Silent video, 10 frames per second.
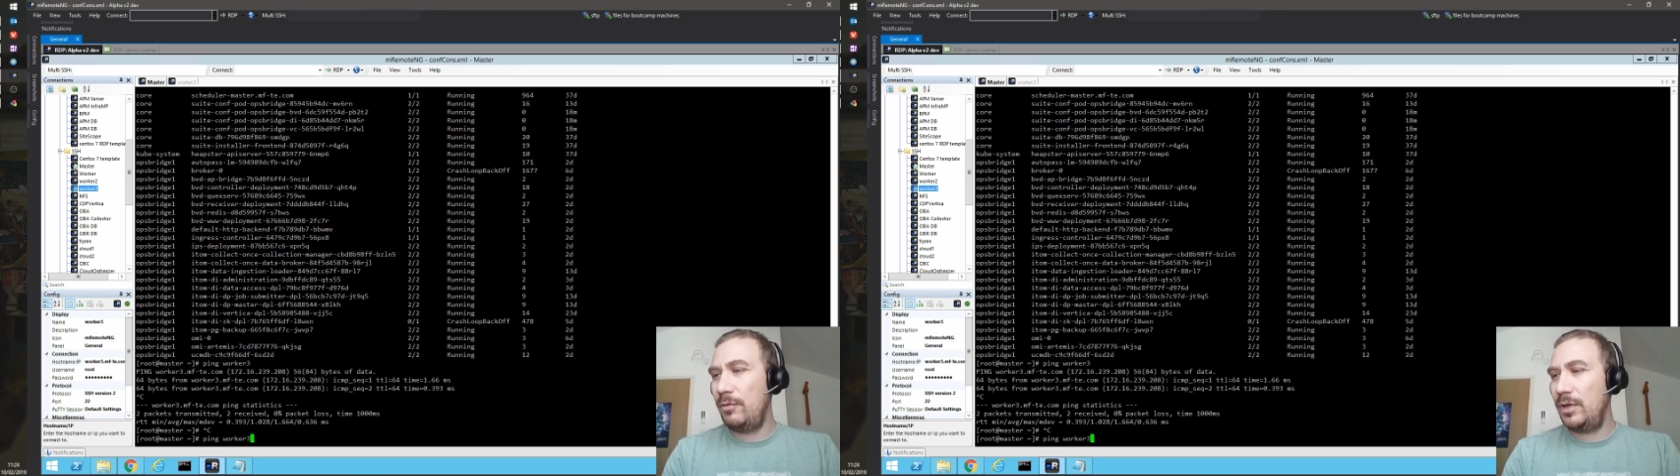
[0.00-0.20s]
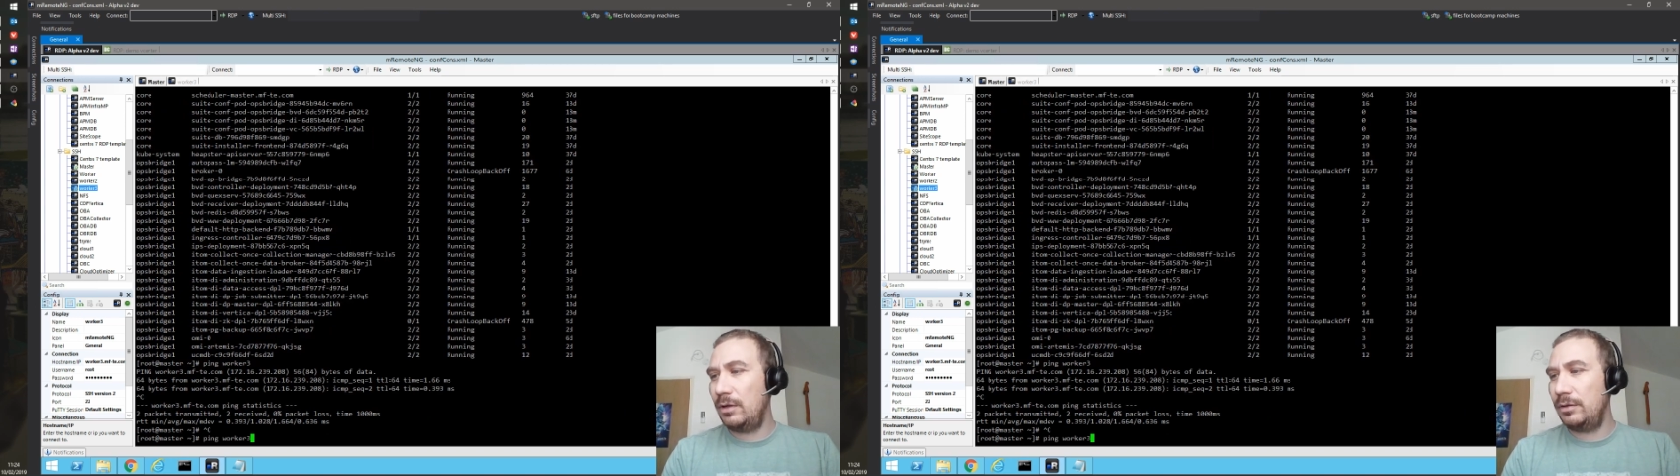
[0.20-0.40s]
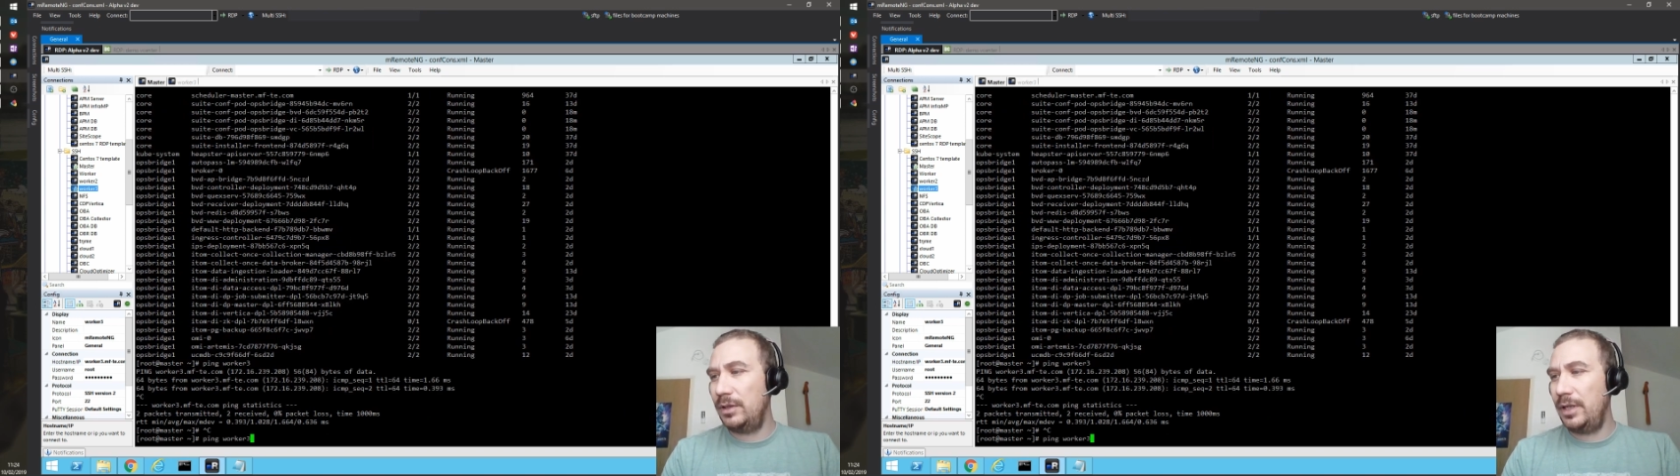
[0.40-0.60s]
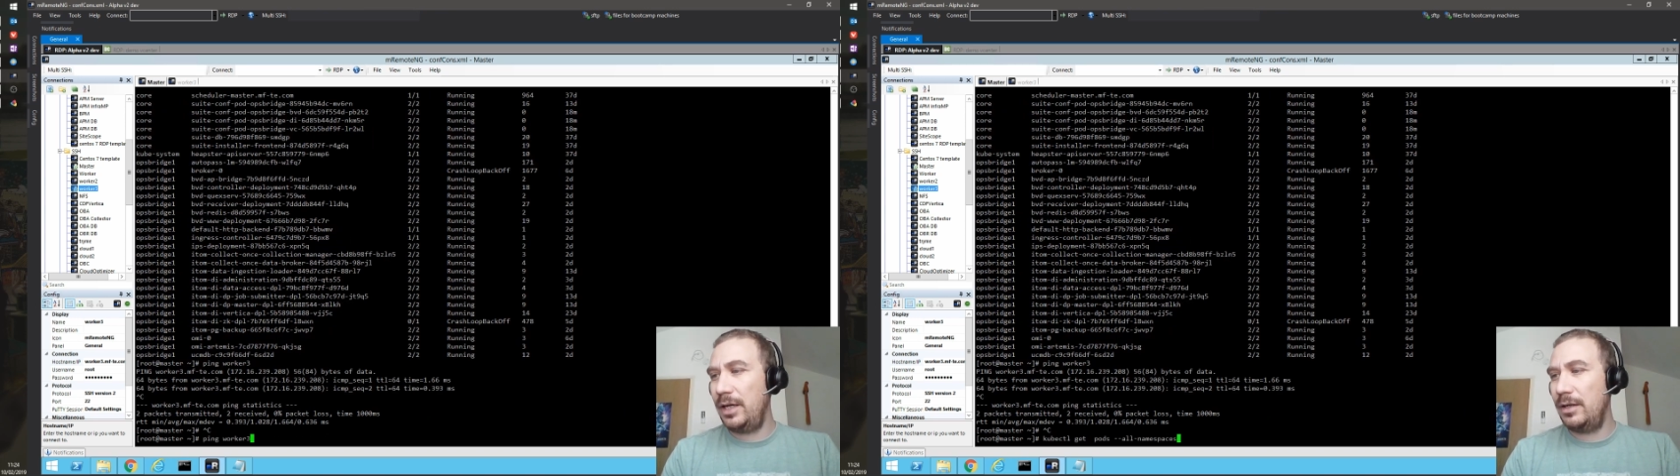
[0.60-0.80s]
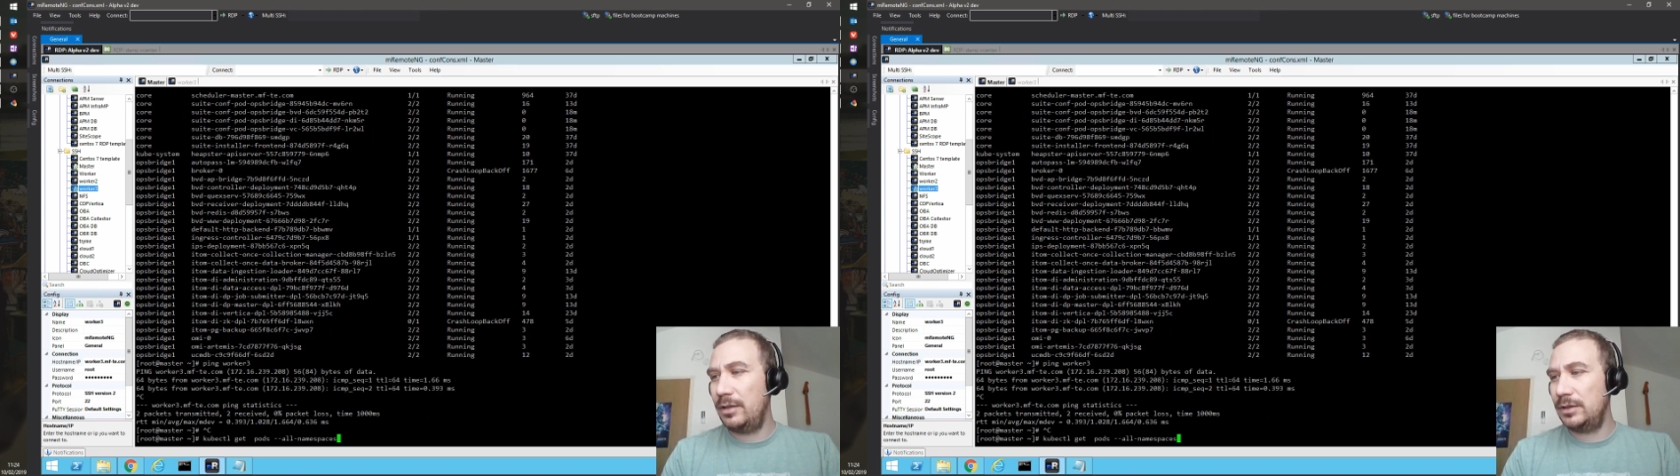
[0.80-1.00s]
of the
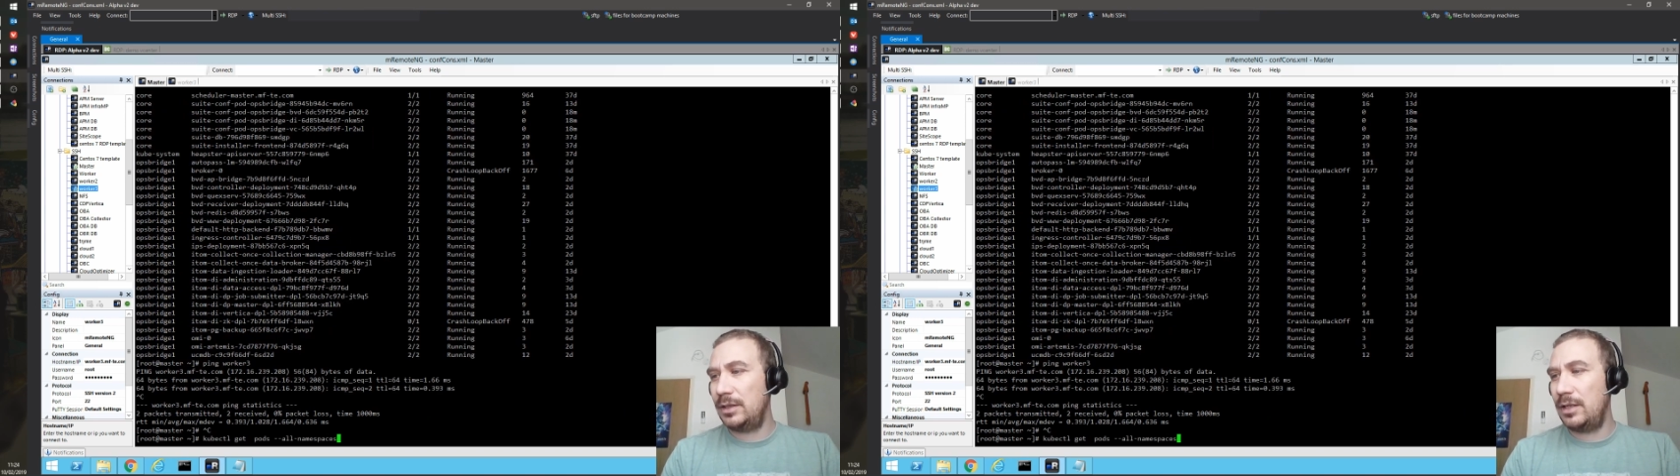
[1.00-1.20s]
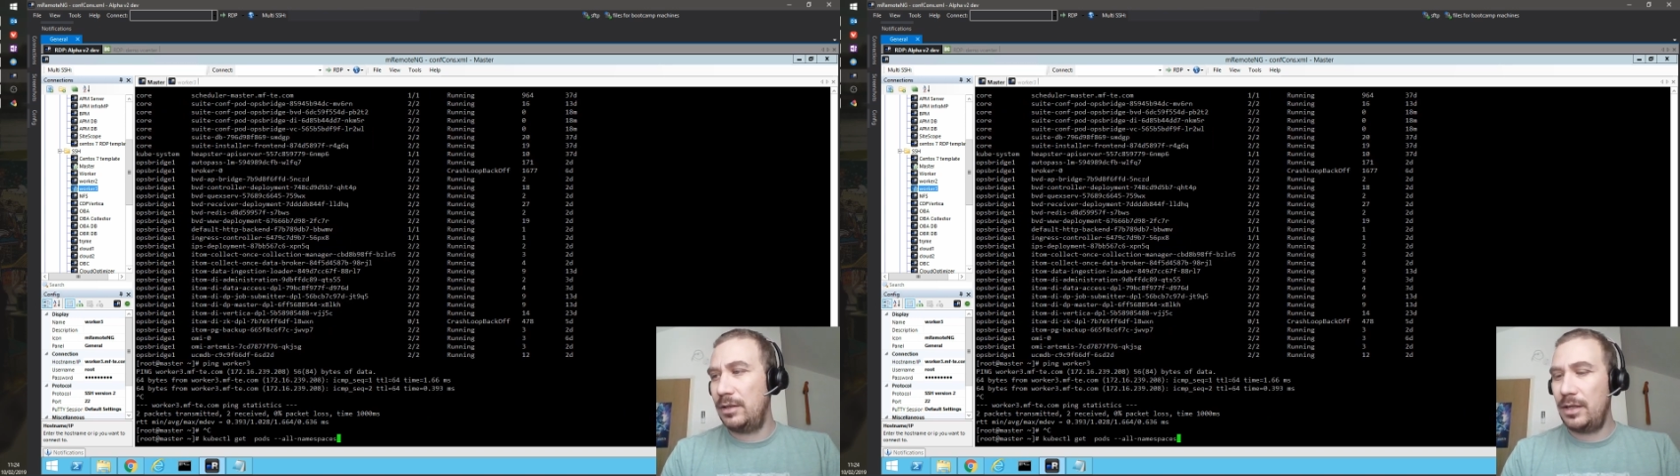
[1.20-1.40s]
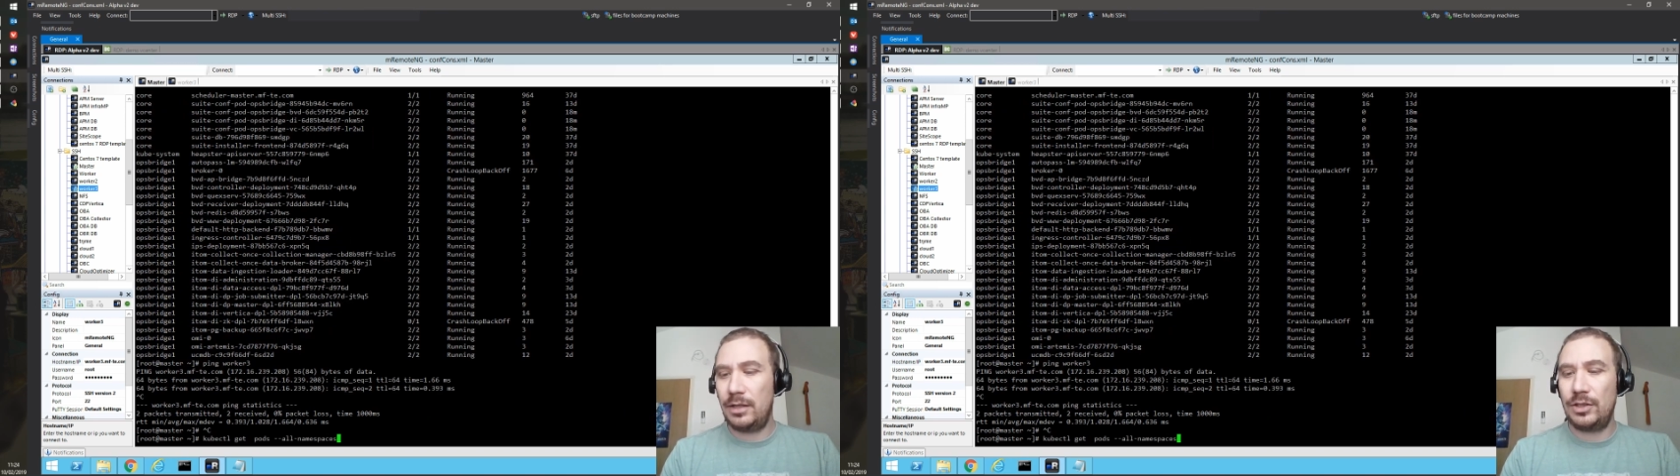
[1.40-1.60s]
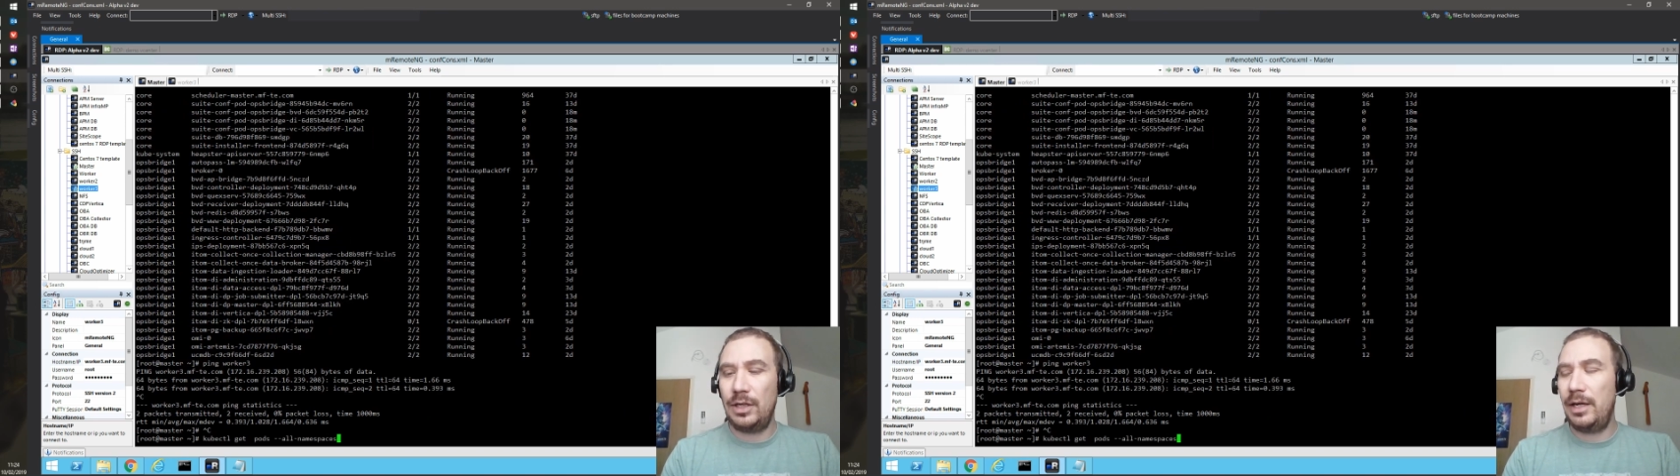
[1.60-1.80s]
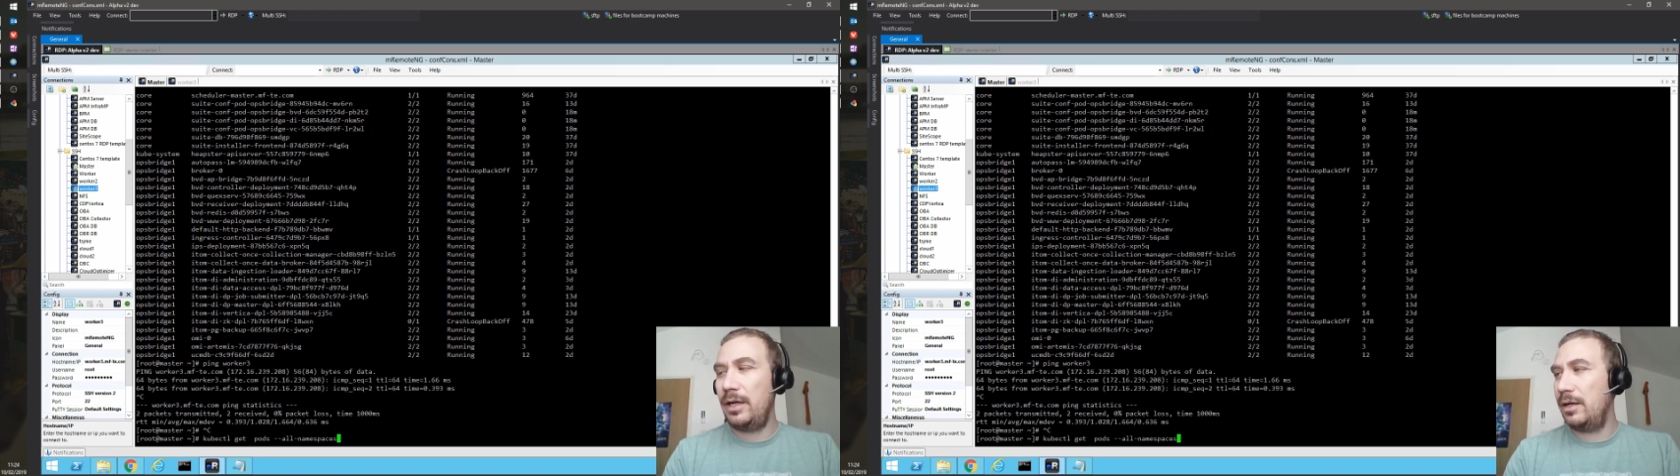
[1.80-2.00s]
containers are
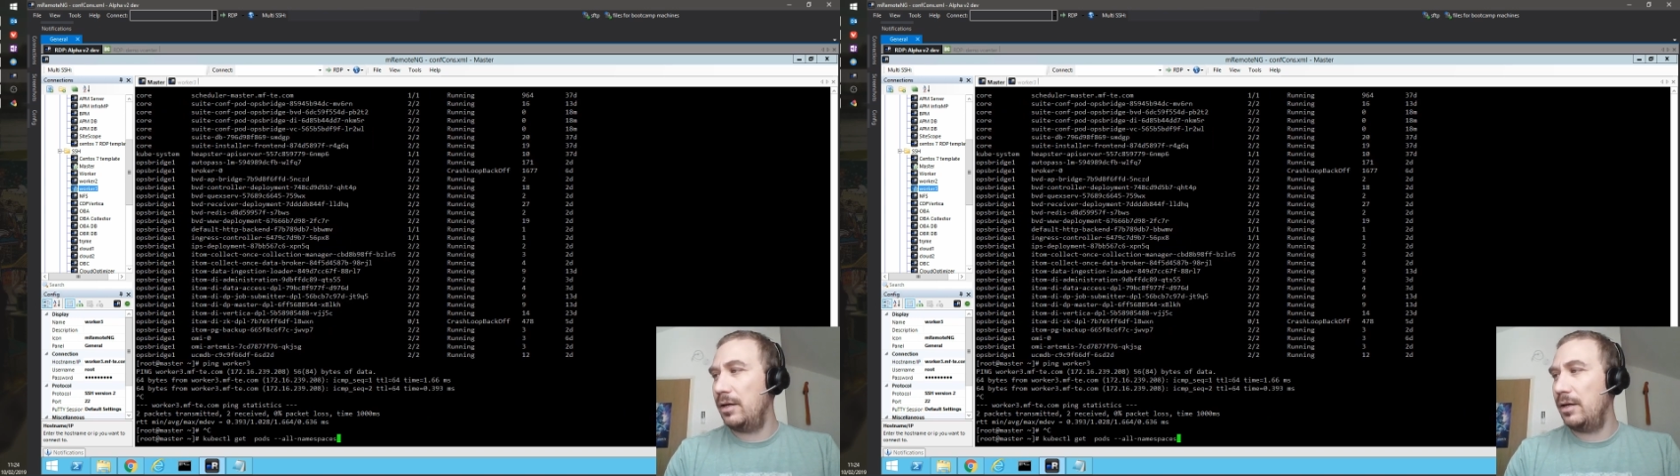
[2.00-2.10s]
actually